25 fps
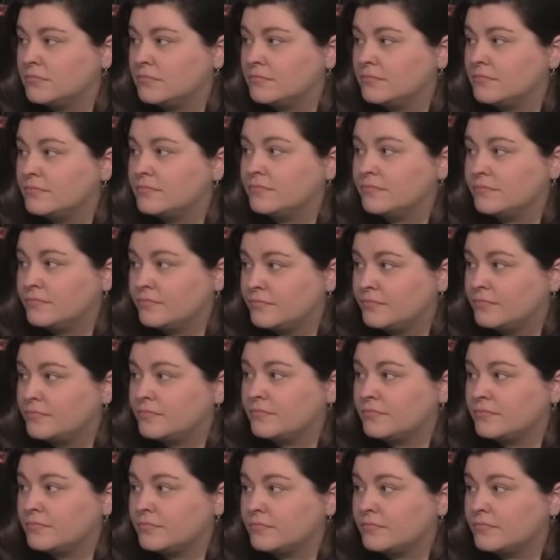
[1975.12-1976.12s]

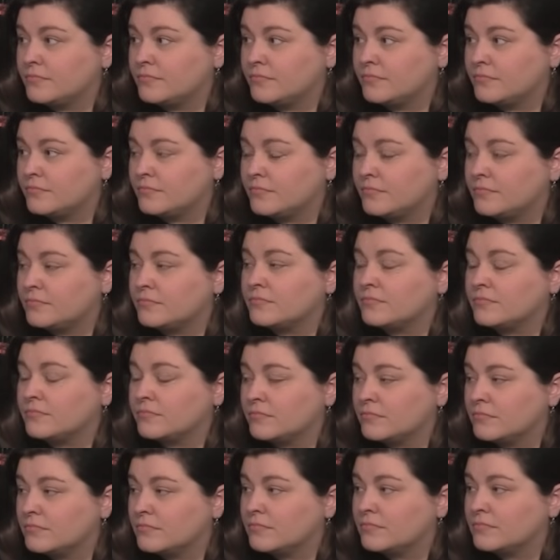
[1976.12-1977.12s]

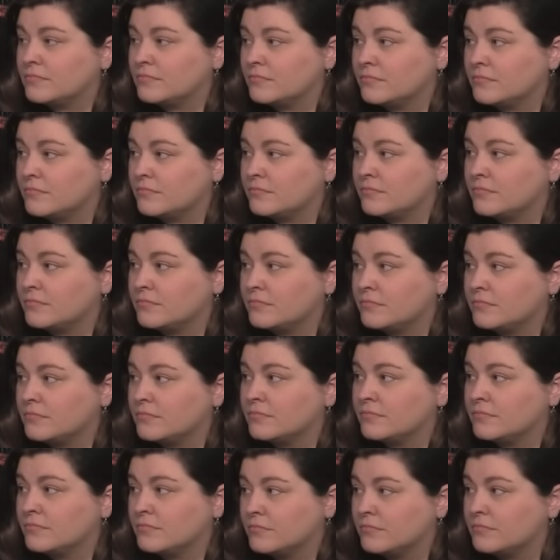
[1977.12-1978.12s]

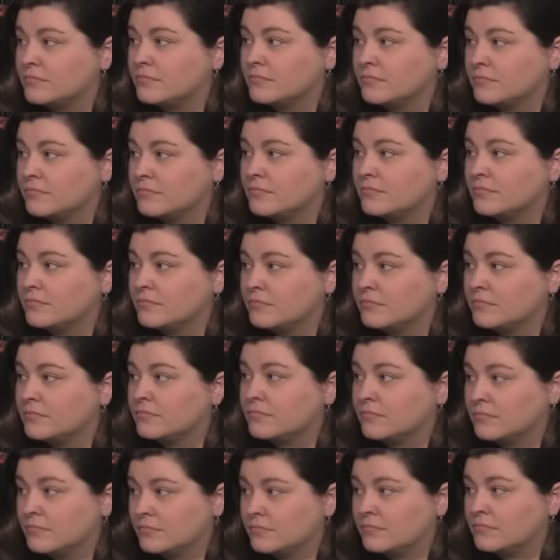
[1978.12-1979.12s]

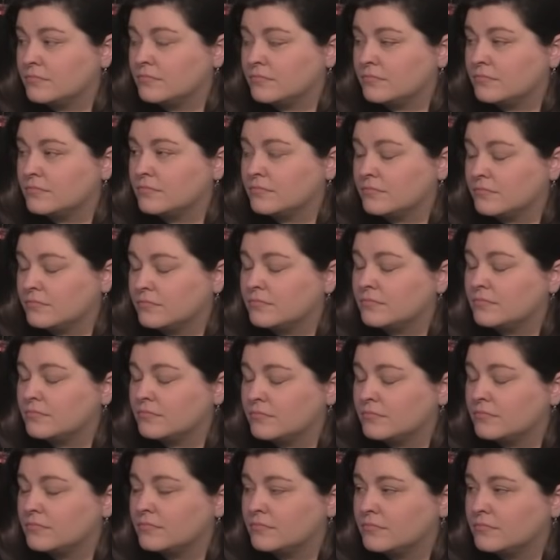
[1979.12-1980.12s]

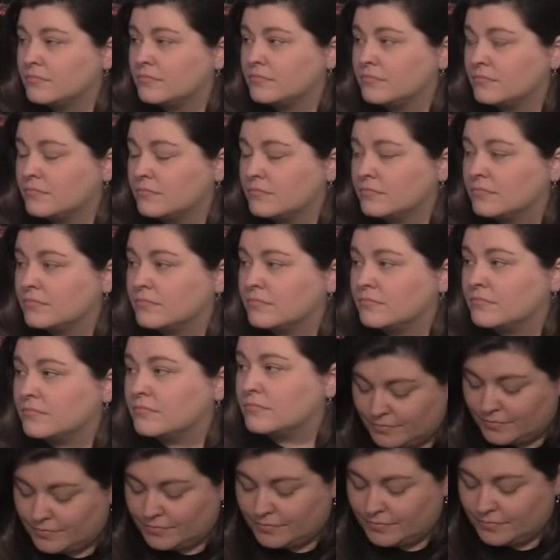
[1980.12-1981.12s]

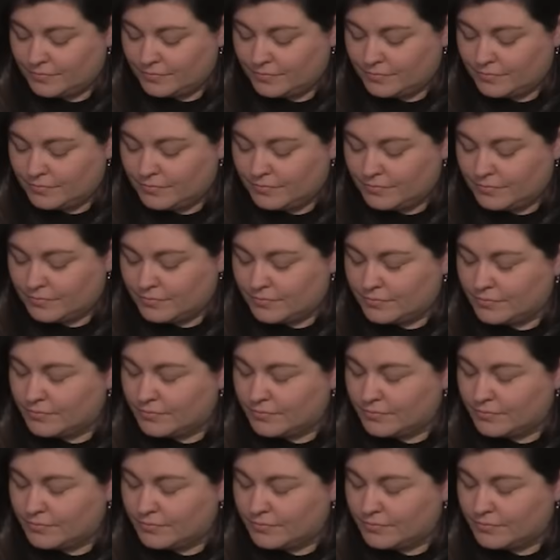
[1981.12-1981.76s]
The person shown says nothing.